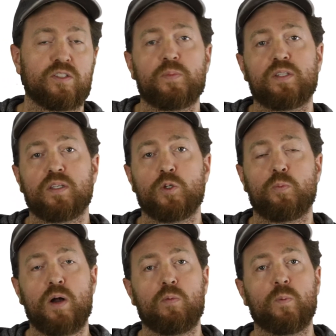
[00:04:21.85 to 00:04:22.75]
something that you
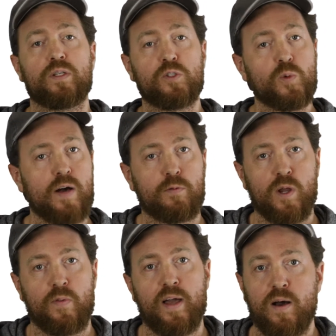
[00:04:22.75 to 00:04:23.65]
probably do have
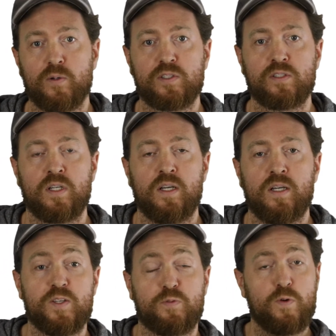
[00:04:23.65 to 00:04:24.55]
around the house,
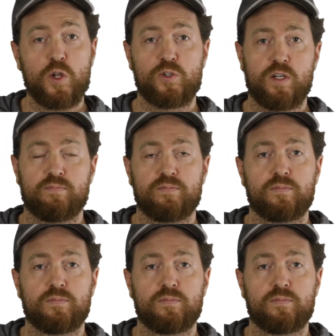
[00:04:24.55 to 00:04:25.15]
is furniture.